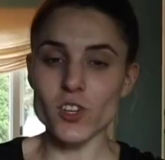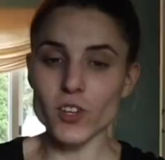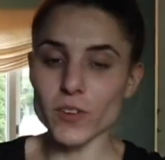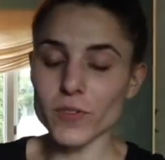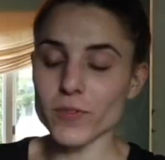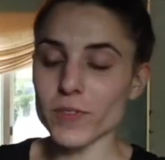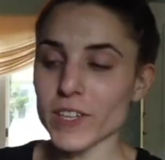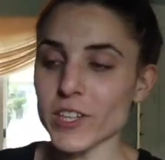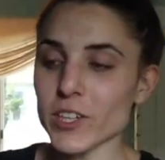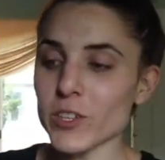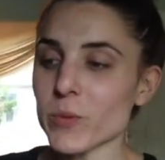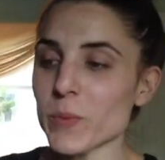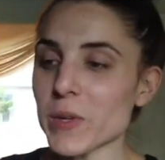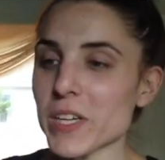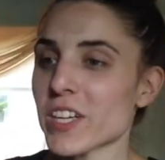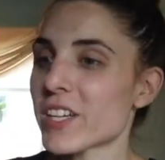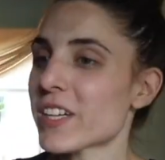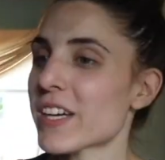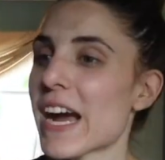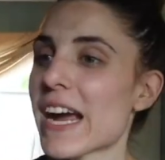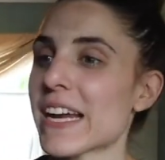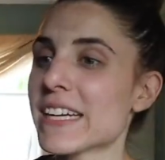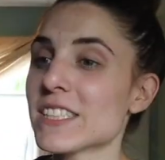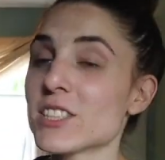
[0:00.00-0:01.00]
I figured we could
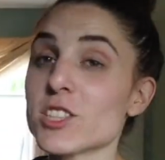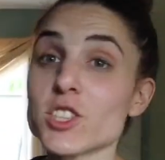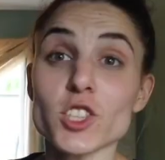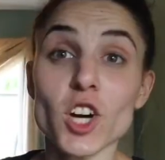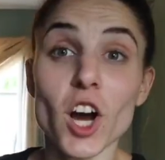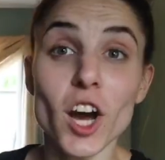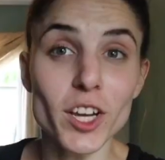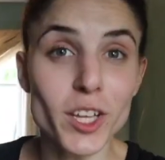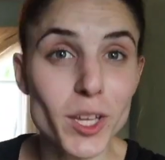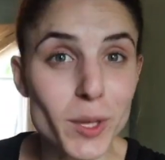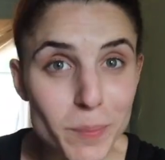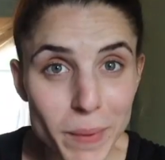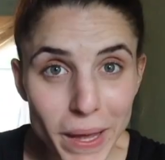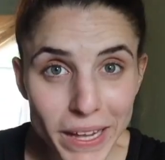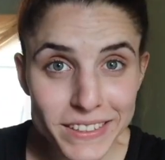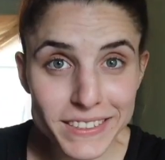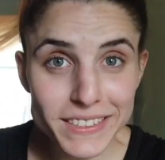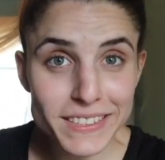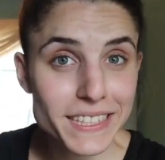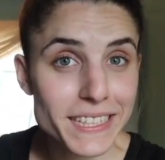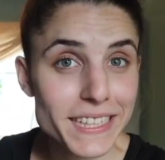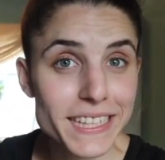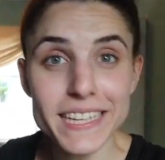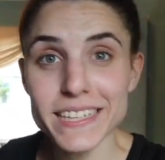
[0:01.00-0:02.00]
kind of
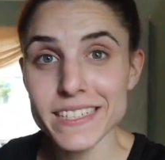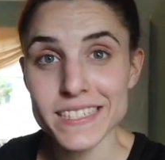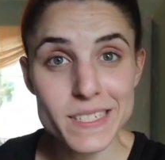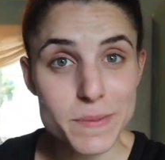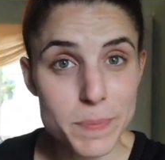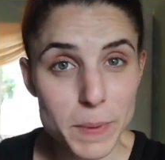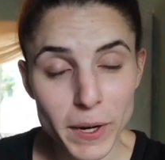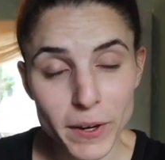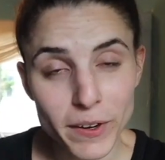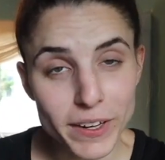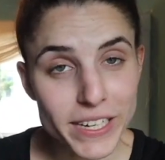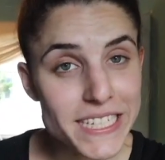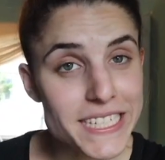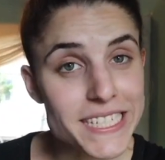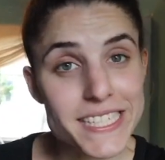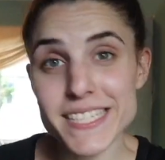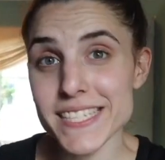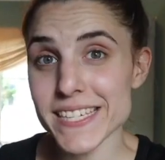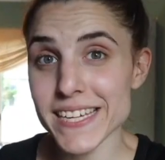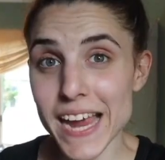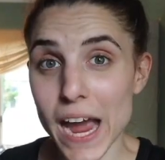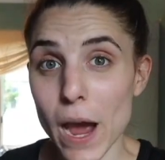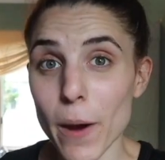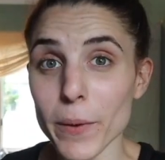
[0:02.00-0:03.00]
document the experience,
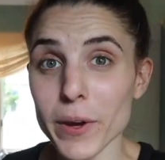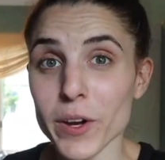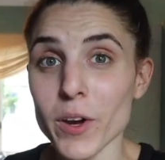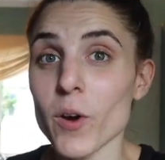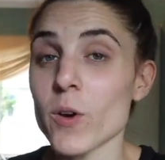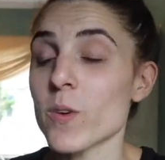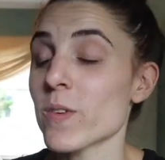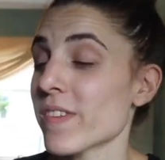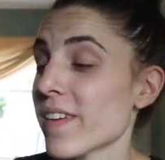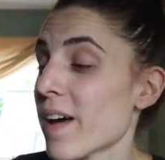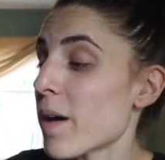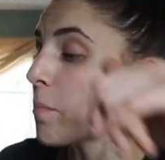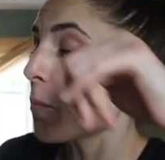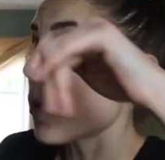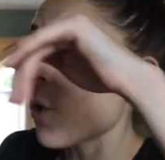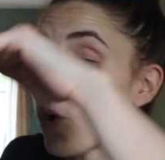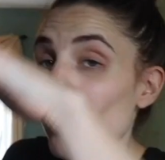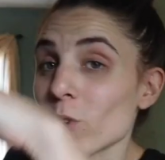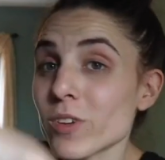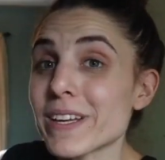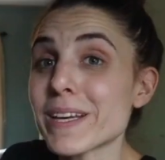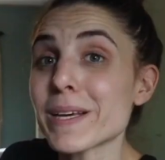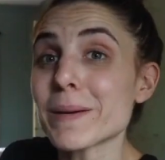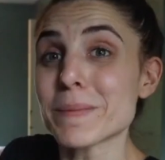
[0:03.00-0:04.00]
see how it goes. I'm
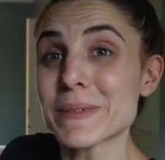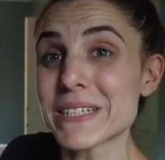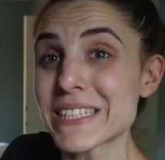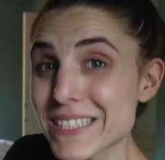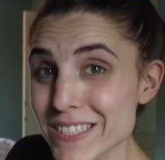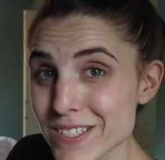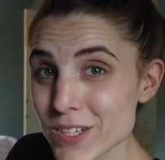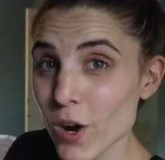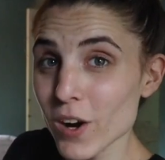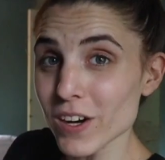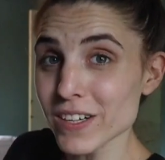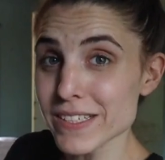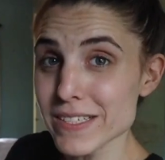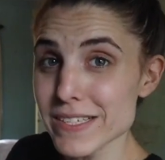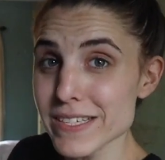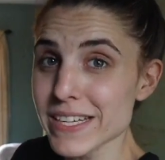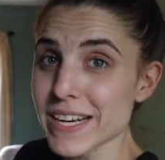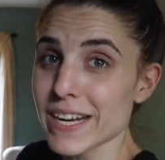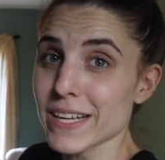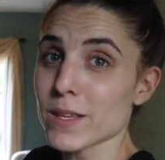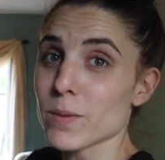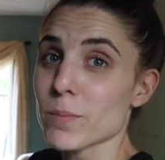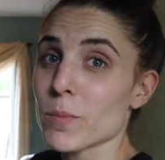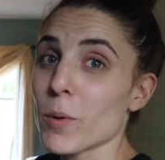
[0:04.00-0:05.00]
holding him in his car seat
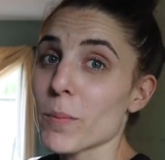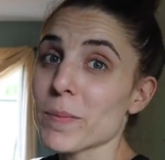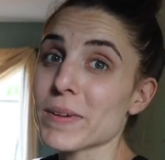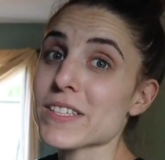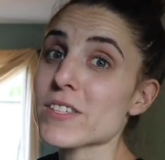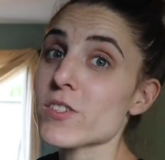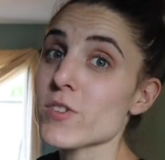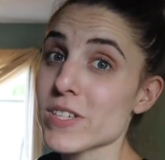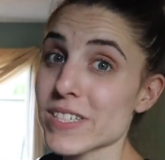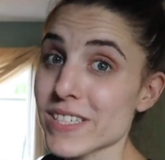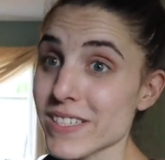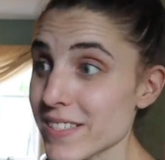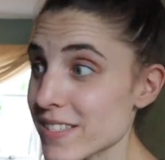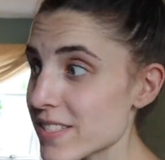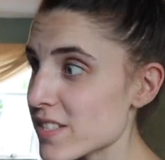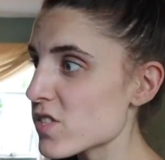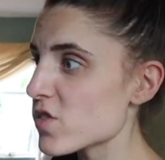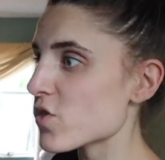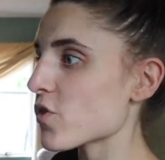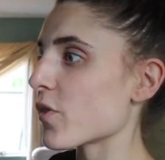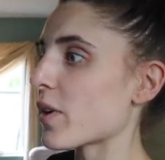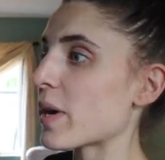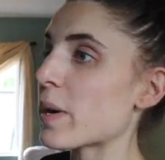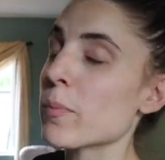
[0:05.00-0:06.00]
at the moment so he doesn't
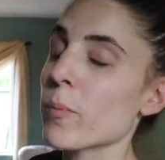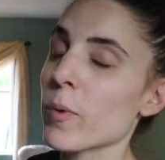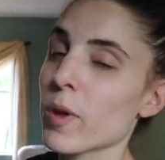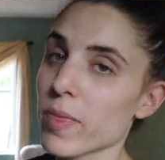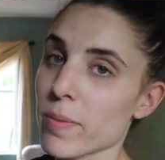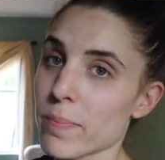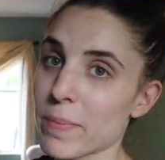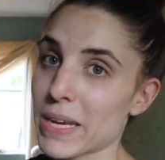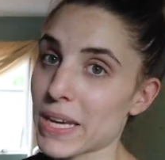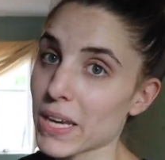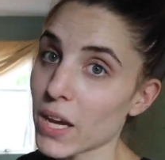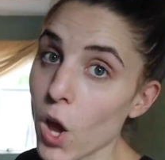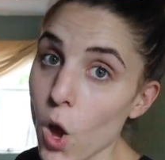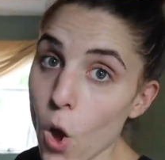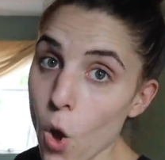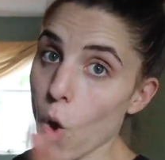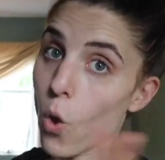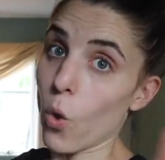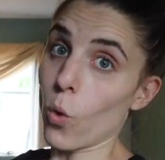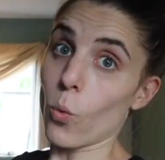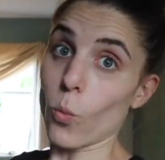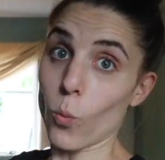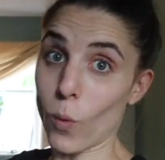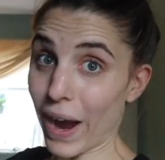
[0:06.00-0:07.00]
scream with me
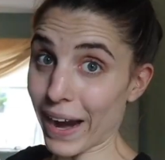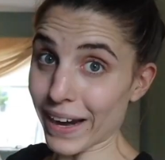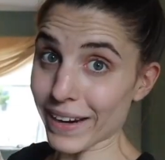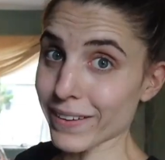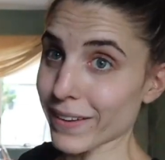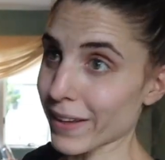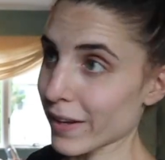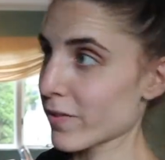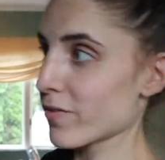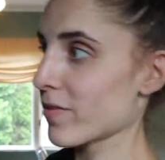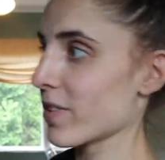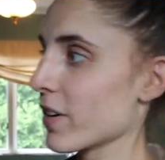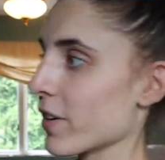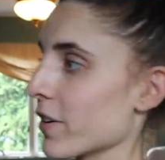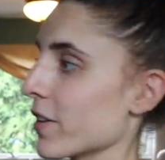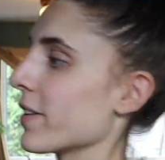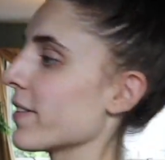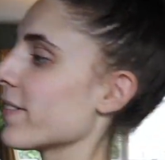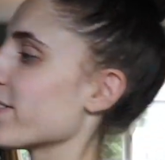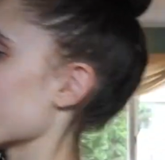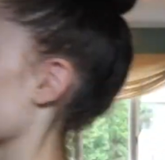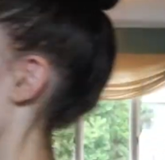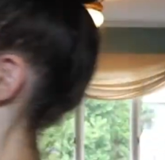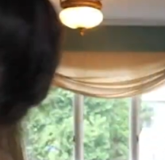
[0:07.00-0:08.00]
while I figure
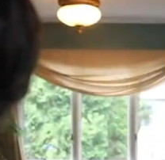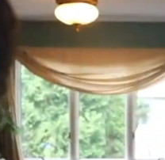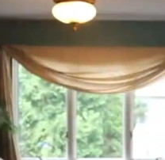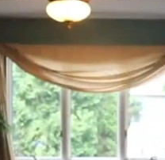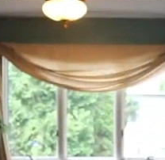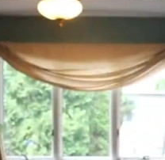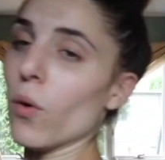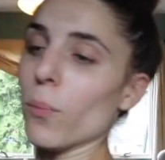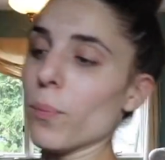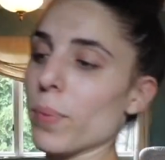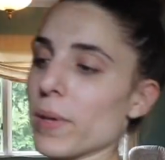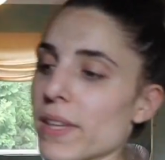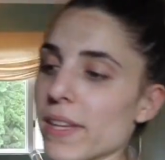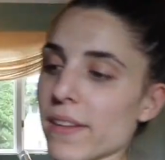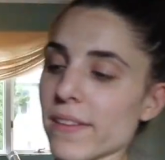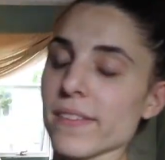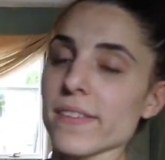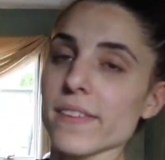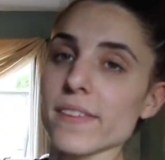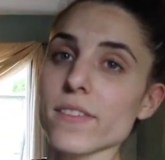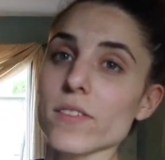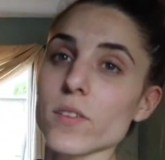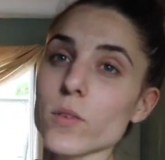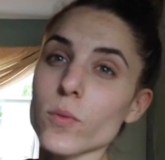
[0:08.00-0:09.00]
this out. But this
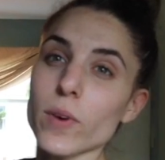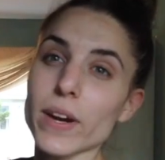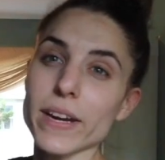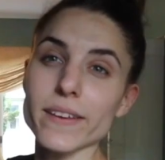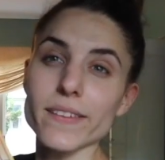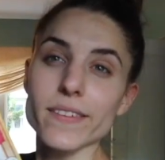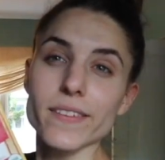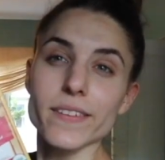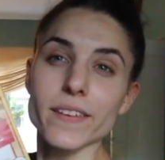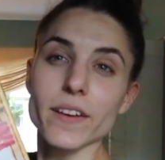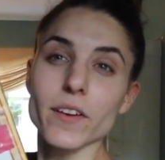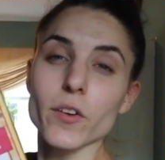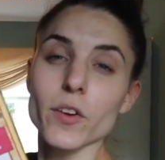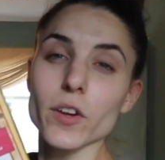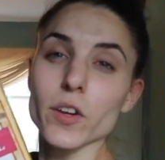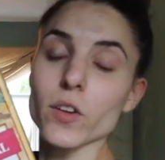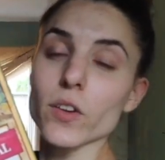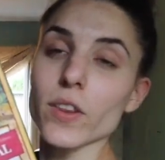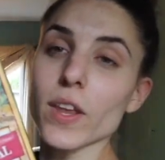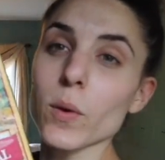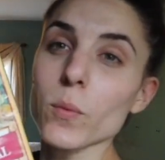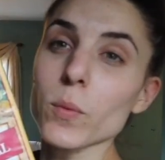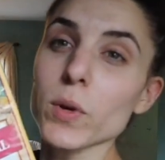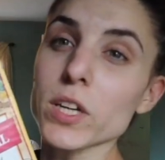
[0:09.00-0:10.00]
is the rice cereal
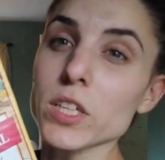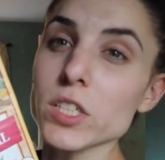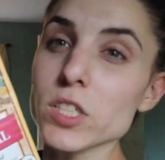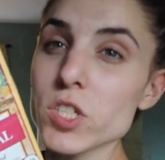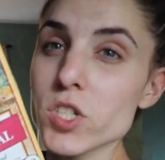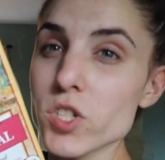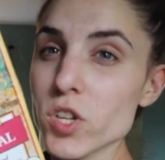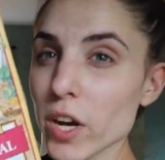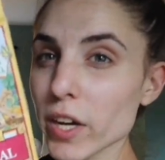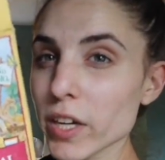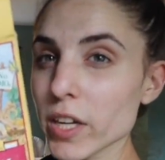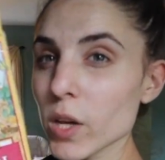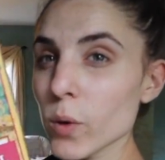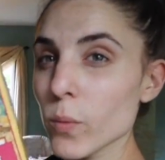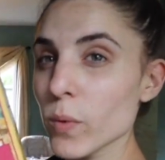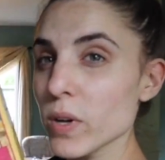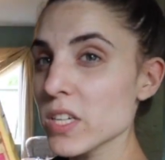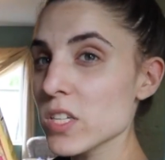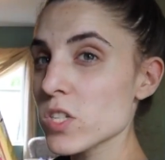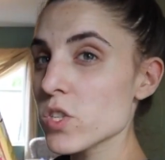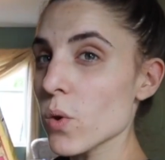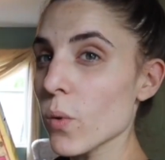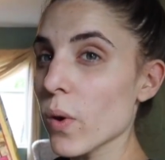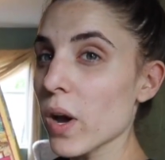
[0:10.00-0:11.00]
that we are starting
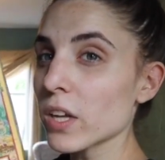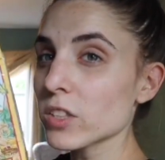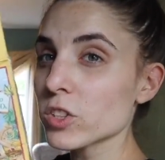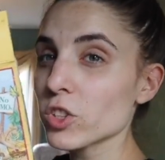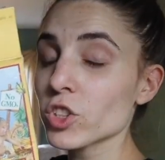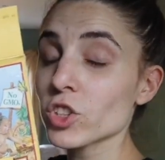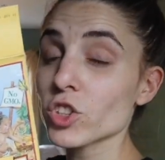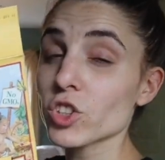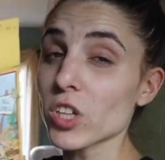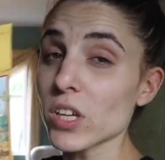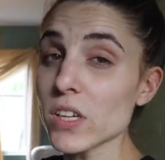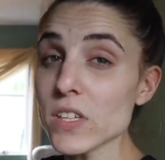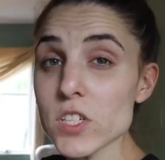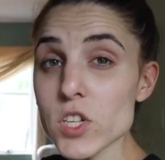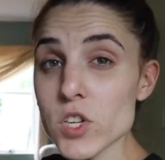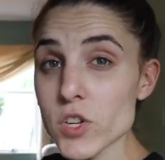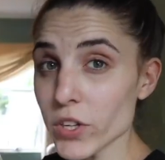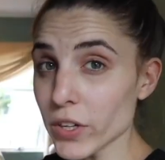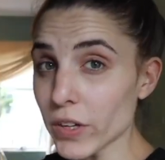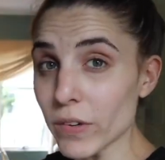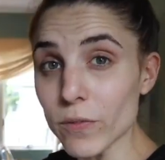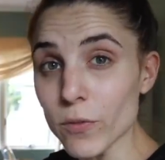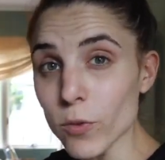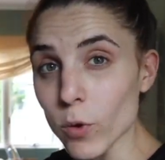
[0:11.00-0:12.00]
with. So Hunter just
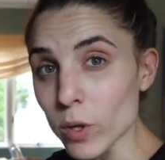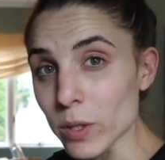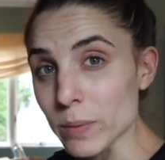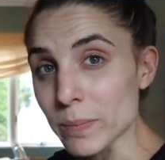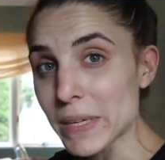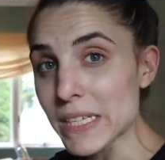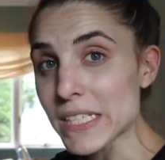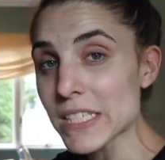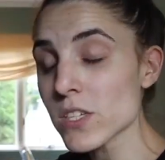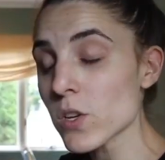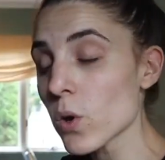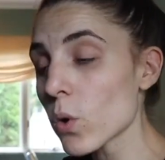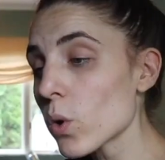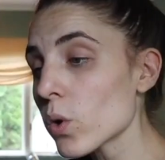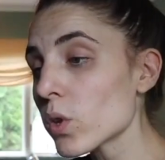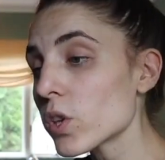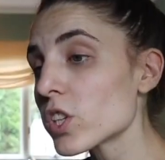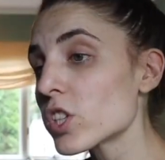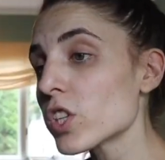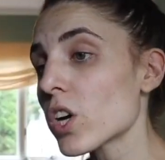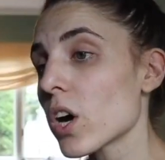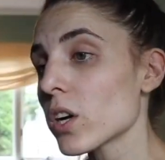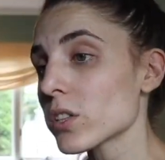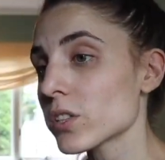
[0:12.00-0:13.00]
turned 4 months old. The
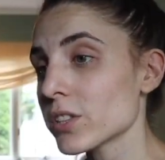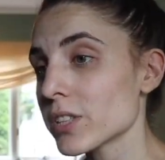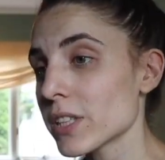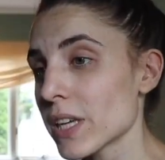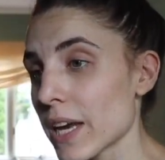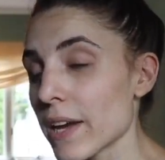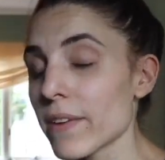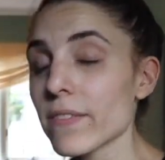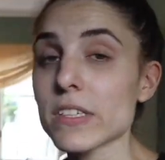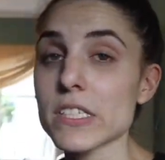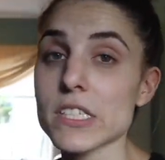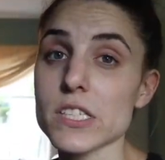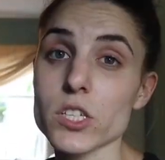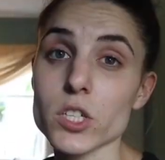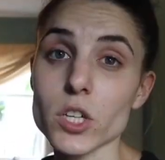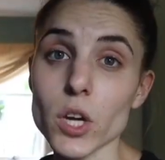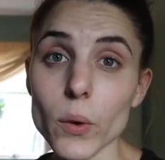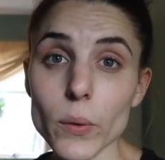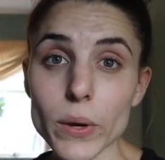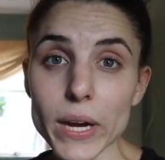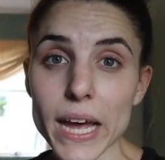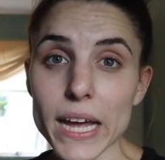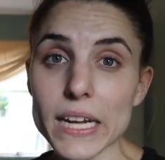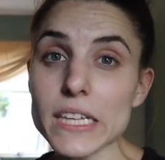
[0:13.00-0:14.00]
doctor gave us the
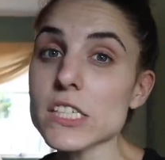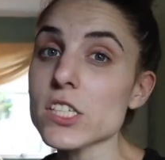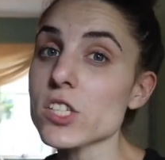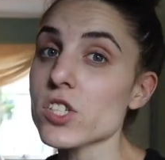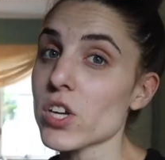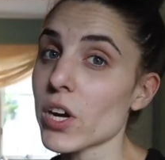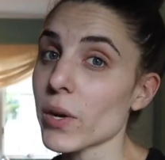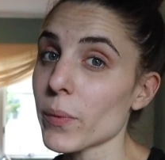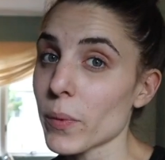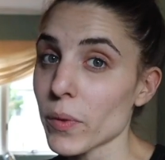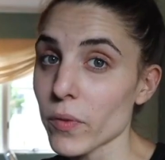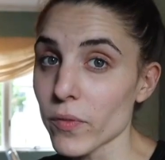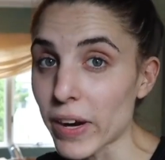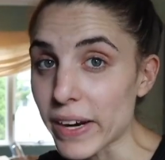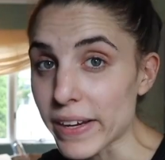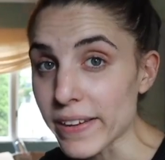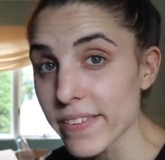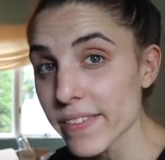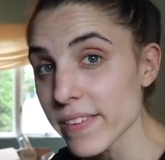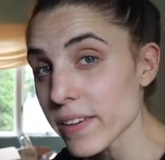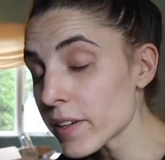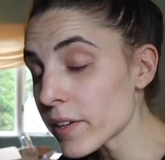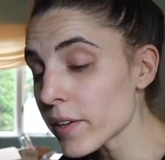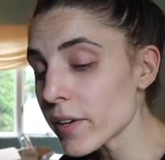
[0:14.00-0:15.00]
go-ahead to start with rice
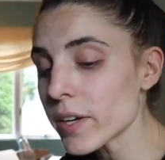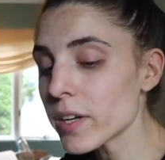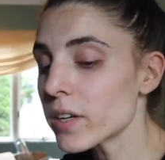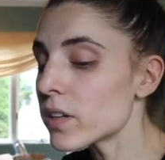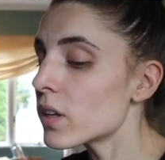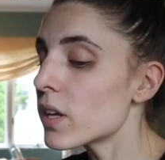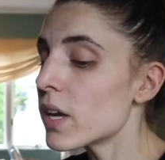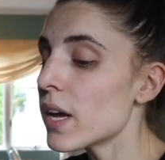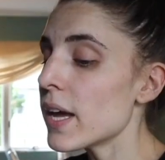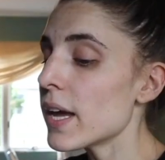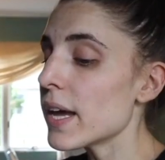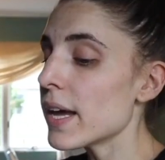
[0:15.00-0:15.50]
cereal.